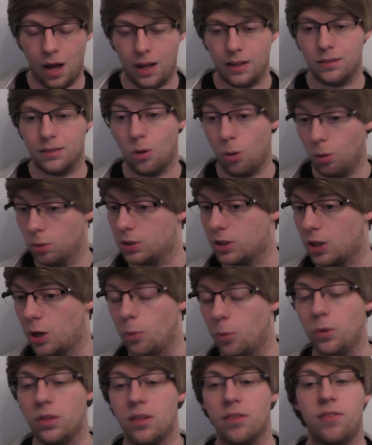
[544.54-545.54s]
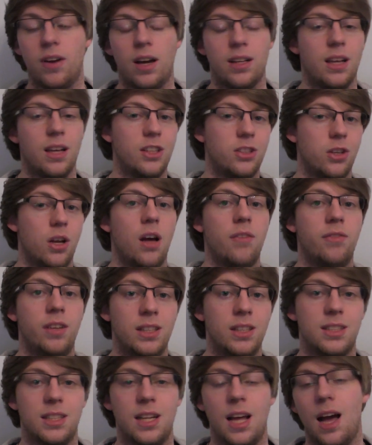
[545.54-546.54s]
And also, with the fact that I don't have
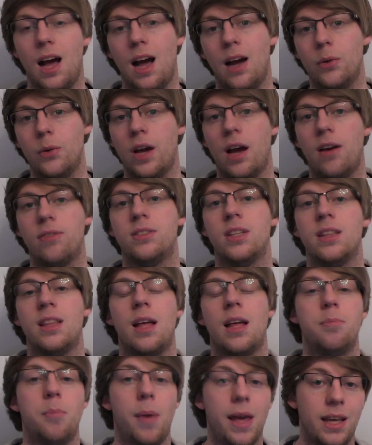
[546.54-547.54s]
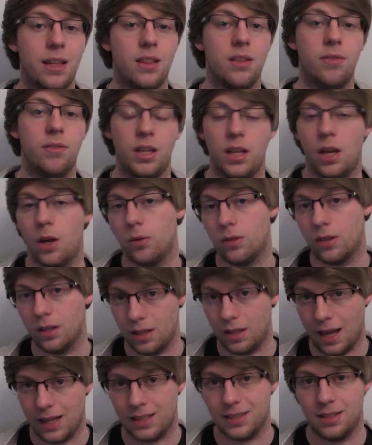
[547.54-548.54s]
internet, I would have to then make the video the
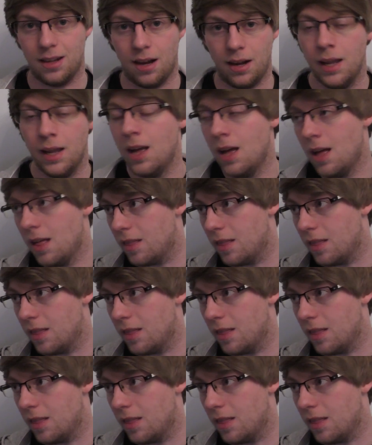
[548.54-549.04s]
next night,